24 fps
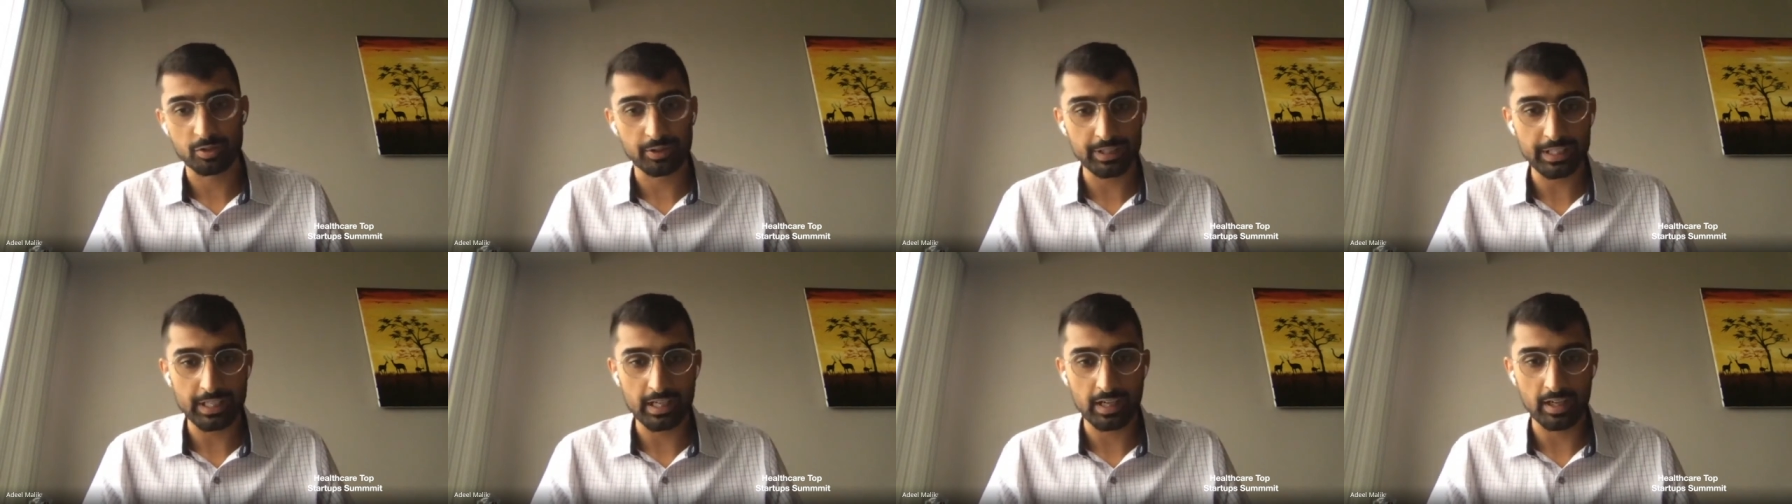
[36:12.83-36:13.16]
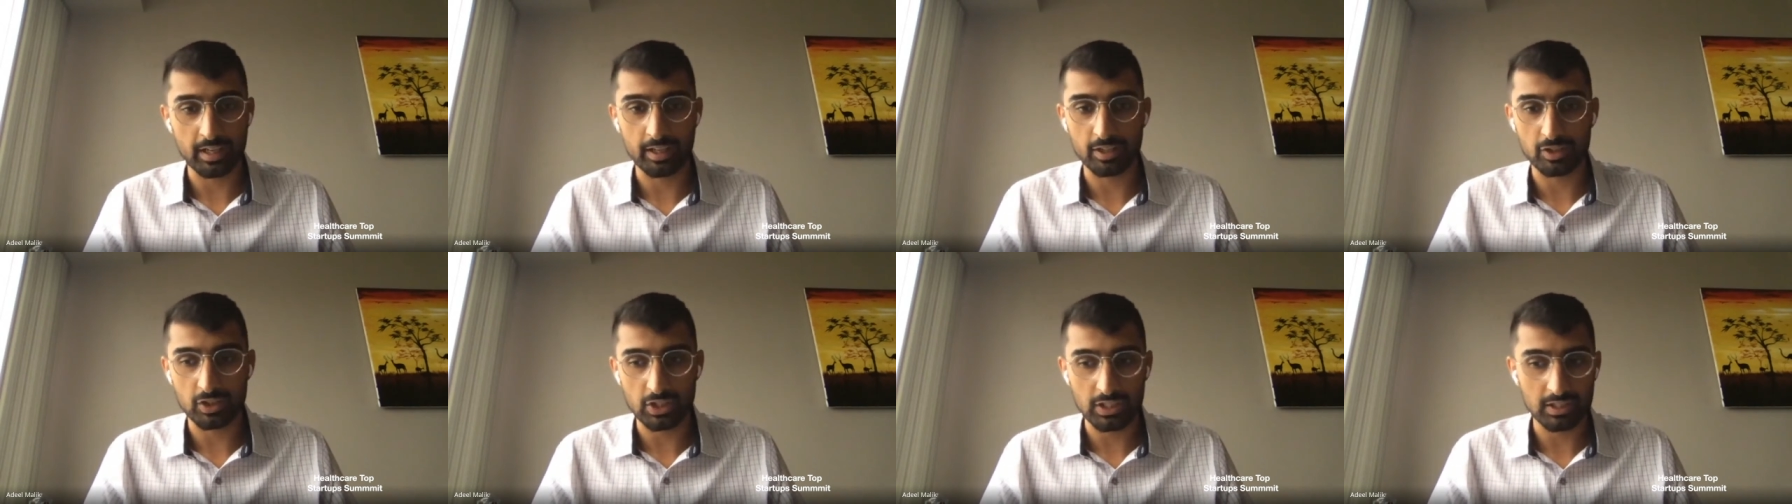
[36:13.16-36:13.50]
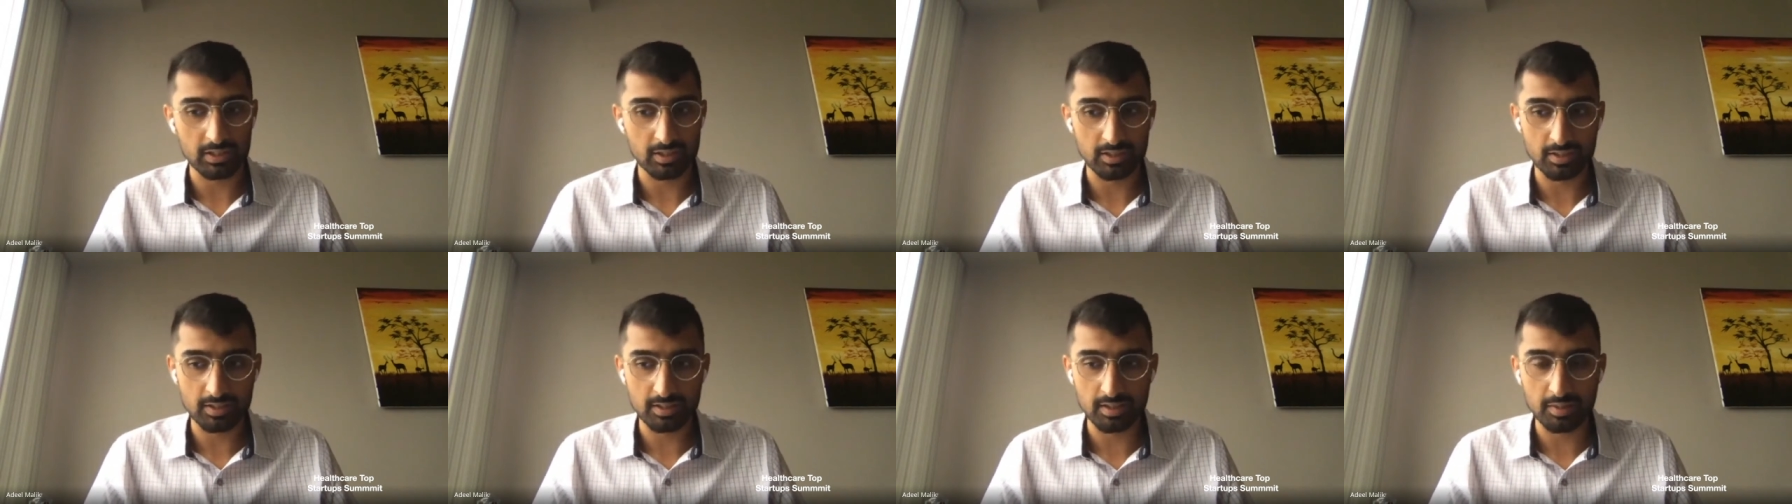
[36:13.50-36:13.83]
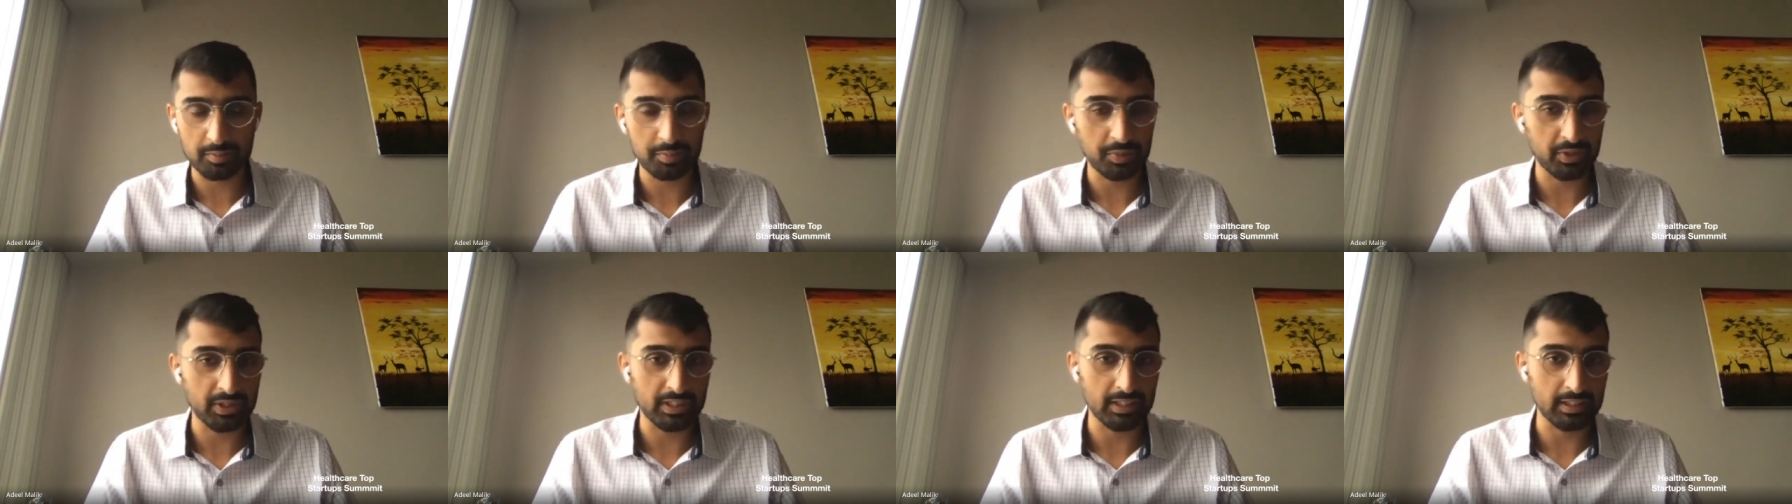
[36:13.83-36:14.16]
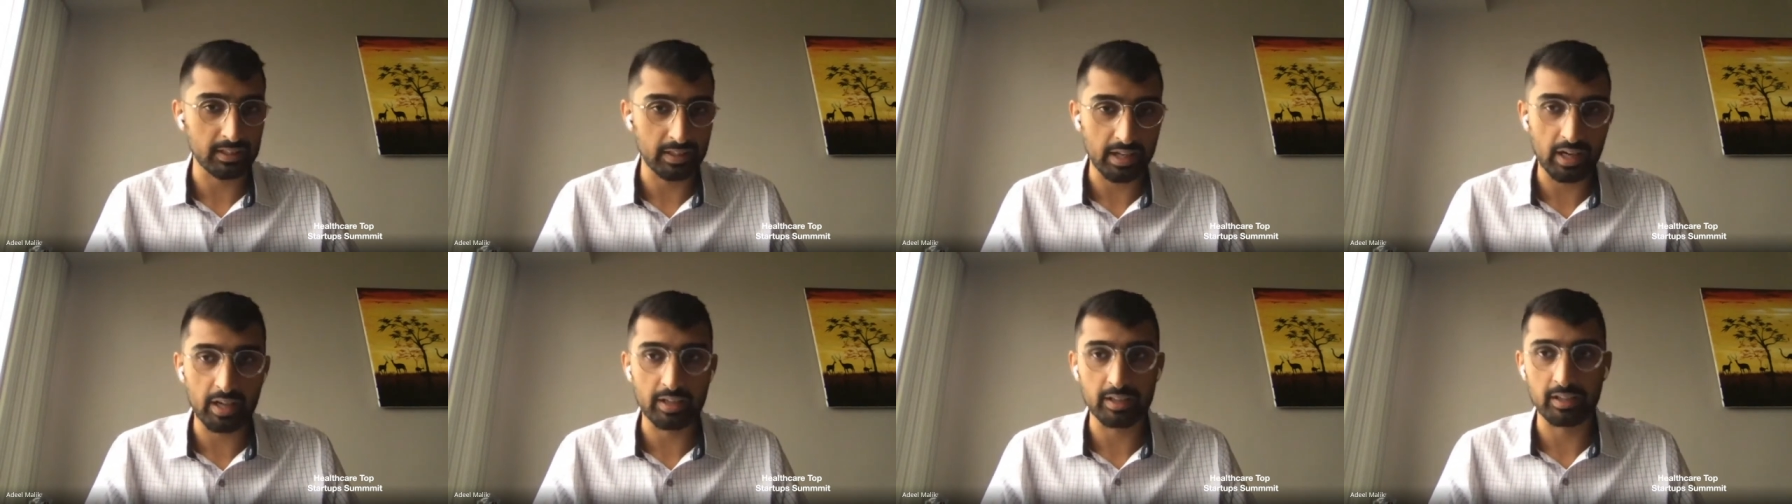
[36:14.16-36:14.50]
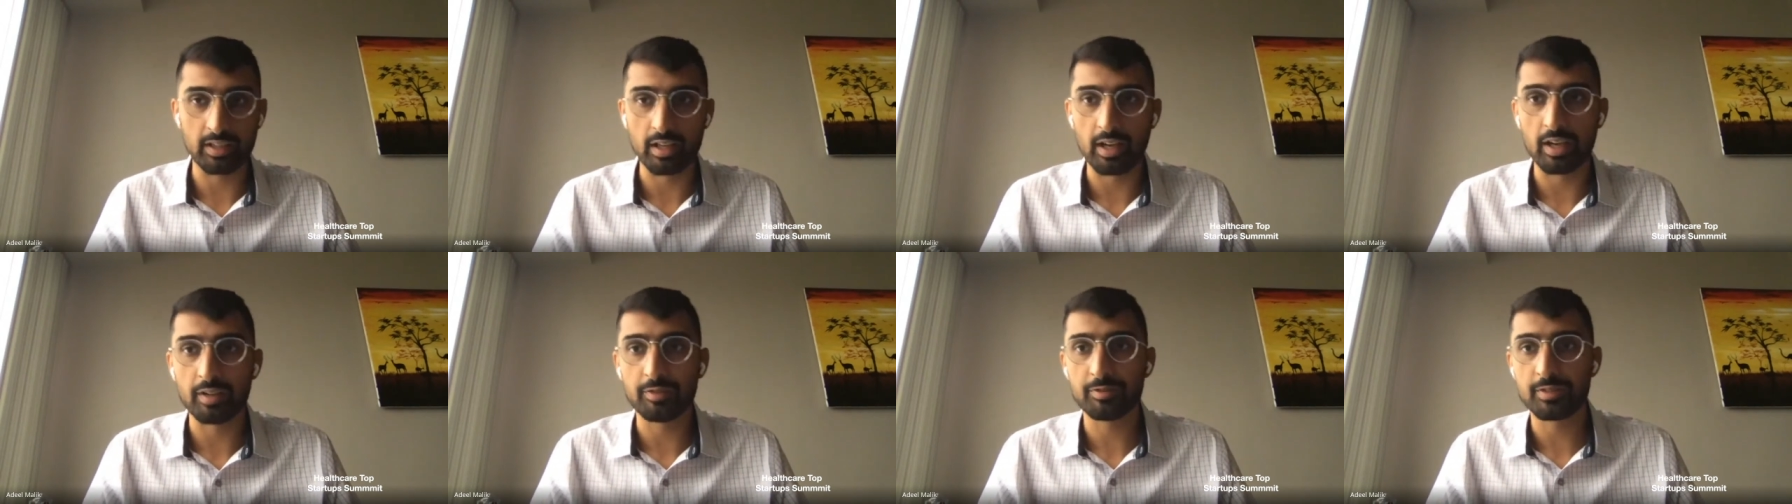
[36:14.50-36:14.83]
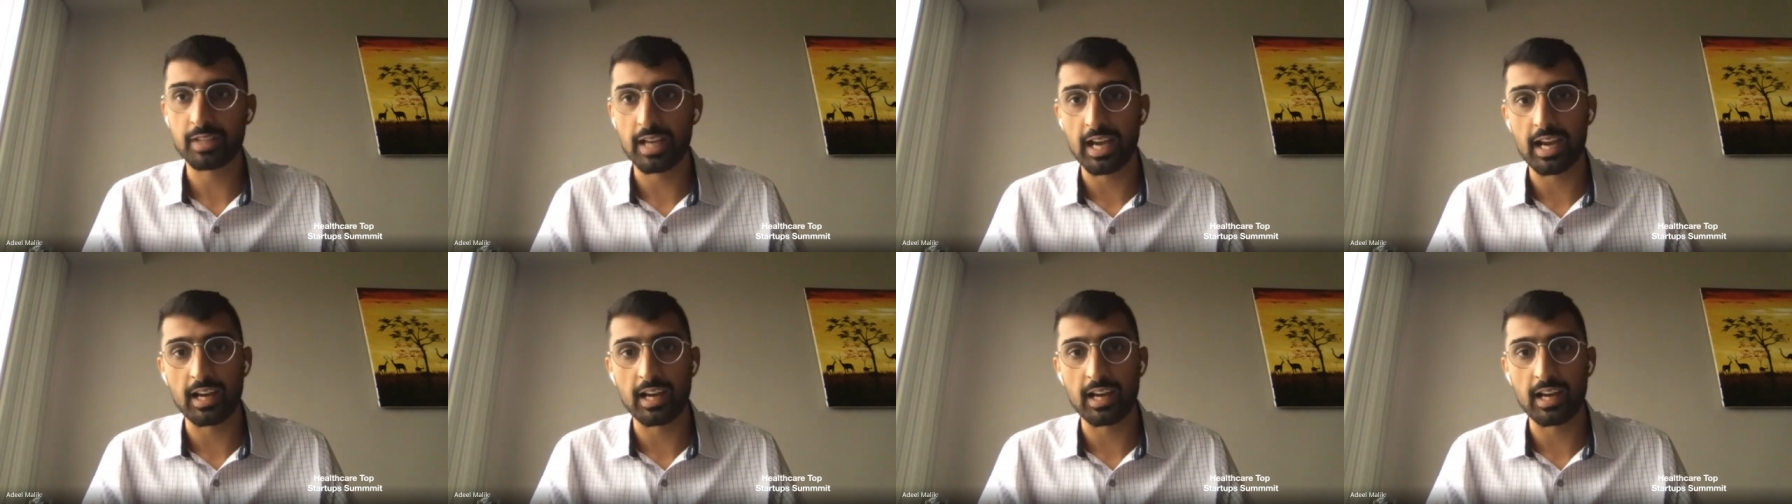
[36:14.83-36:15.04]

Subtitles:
triage is simply not enough